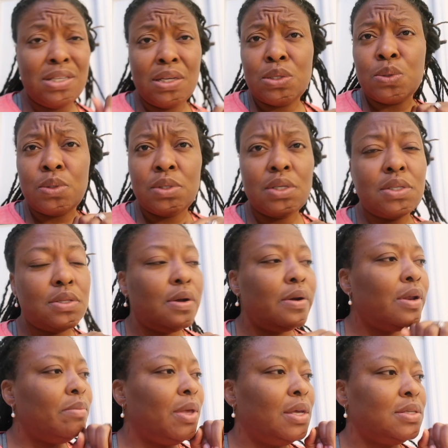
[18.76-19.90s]
6 or
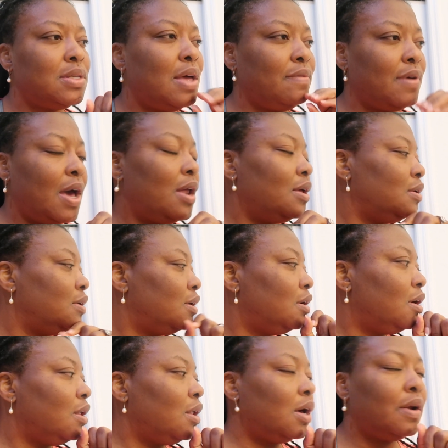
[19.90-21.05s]
6.30 because I've got
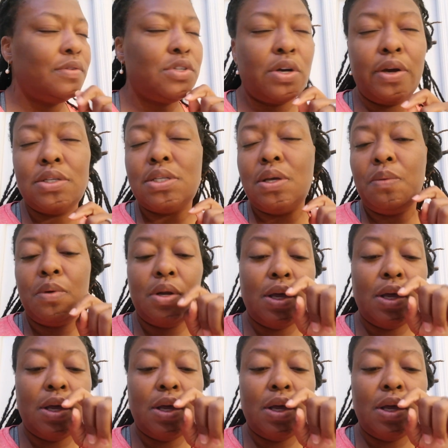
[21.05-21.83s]
a lot of charts I want